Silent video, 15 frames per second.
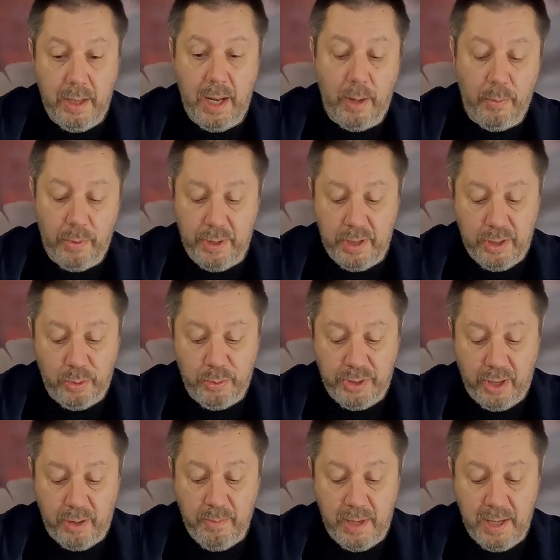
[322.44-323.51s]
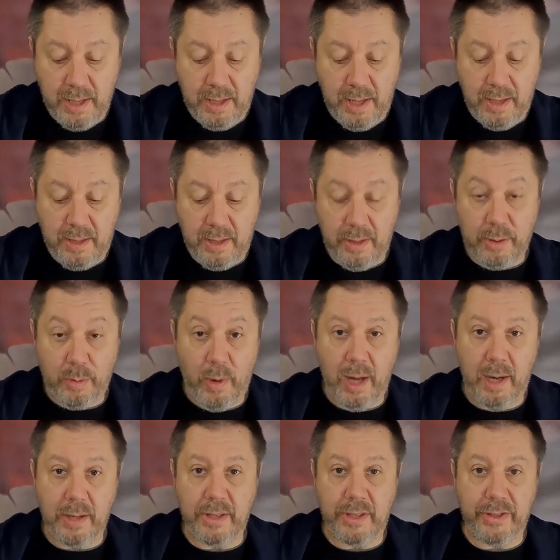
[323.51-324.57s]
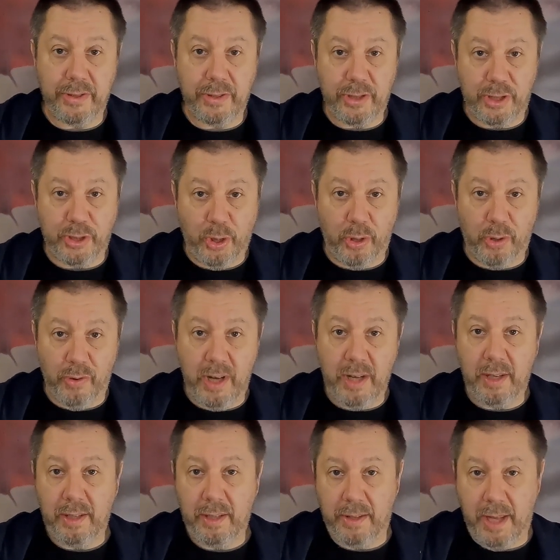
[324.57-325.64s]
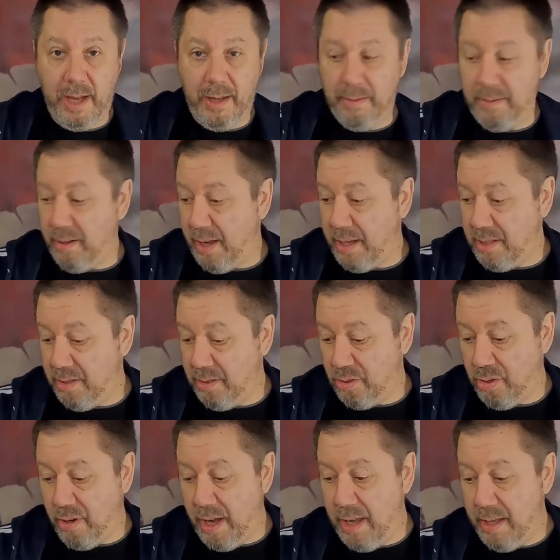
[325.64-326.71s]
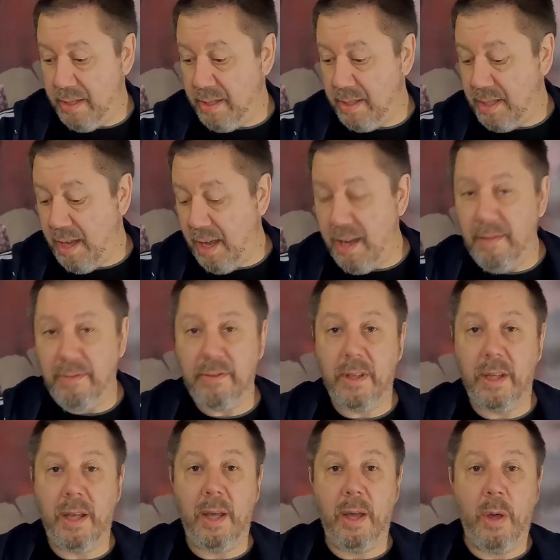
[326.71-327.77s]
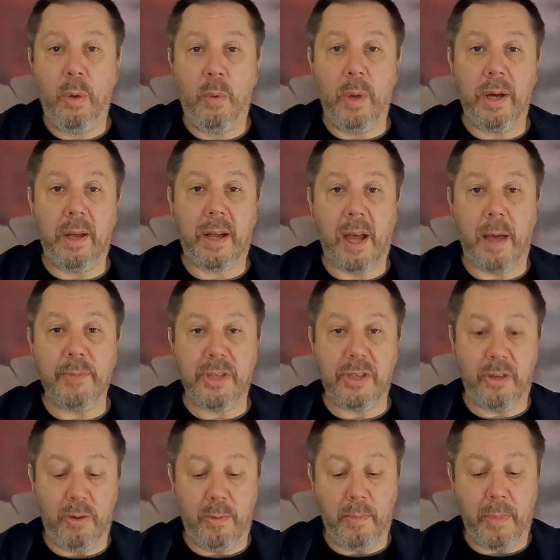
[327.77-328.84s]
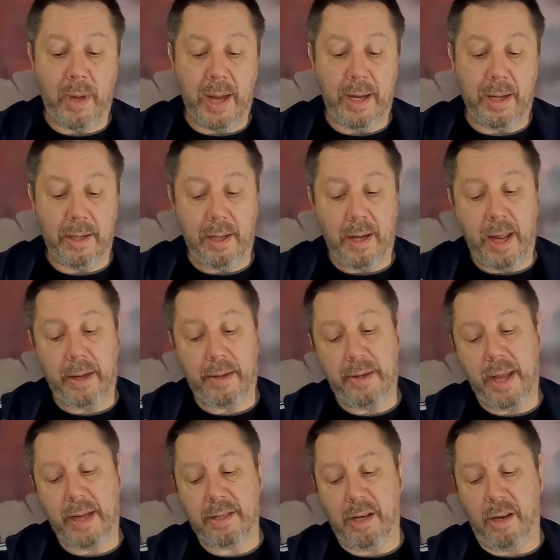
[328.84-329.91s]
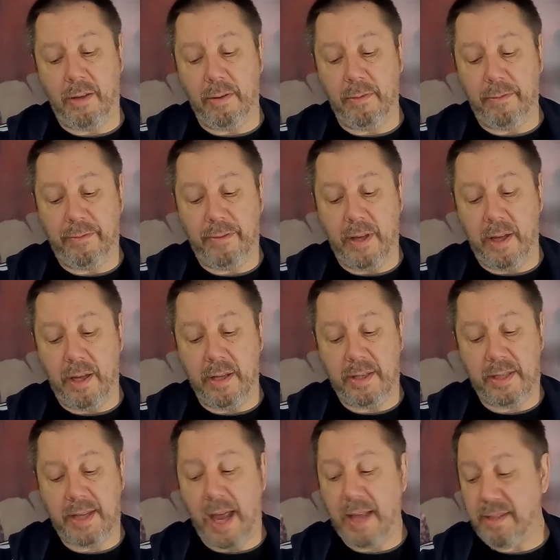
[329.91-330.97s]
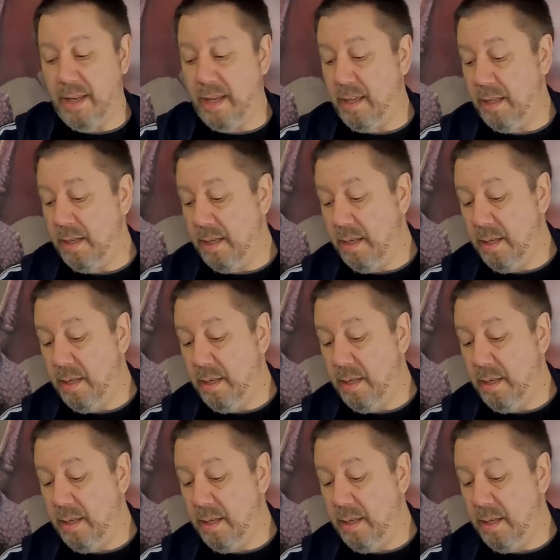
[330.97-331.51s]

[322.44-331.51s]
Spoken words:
Now what this also means is, as well as storing, they're nice and dry and safe, when I come to do my next lot of scatter,